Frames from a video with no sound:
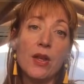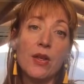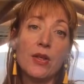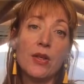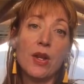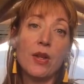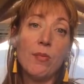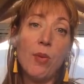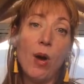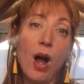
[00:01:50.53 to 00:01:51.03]

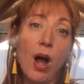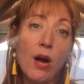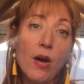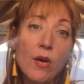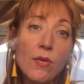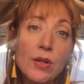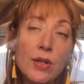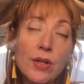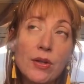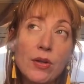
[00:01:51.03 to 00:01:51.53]
So
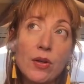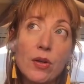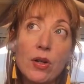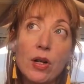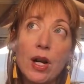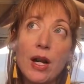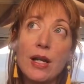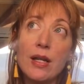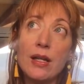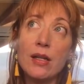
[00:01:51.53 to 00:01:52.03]
pyrrole
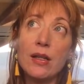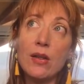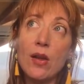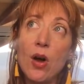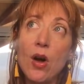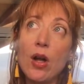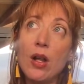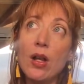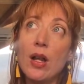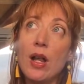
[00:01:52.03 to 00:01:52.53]
disorder, it's
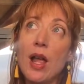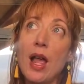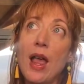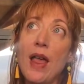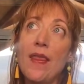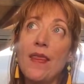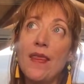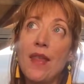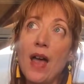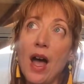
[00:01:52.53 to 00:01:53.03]
not
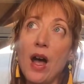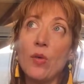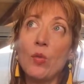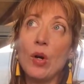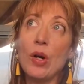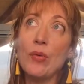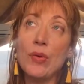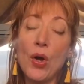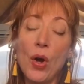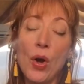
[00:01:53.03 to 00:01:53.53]
that
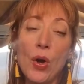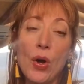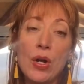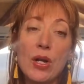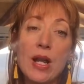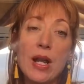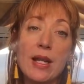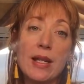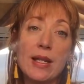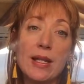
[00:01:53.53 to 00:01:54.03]
well
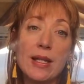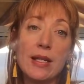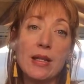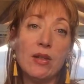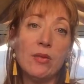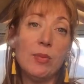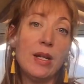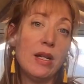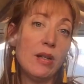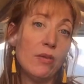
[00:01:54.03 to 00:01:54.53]
known and it's
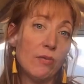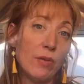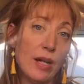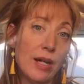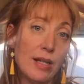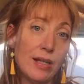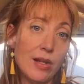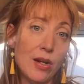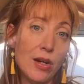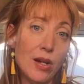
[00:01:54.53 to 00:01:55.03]
still being
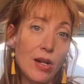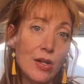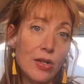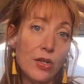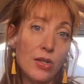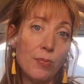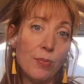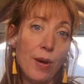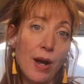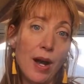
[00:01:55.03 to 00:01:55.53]

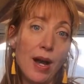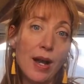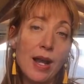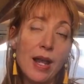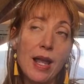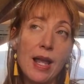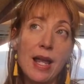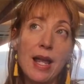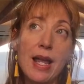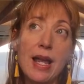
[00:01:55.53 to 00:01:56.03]
researched, but
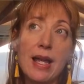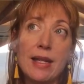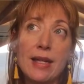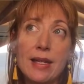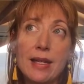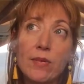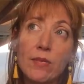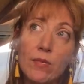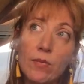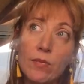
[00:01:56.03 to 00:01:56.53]

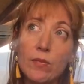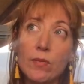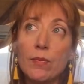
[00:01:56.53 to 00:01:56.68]
it's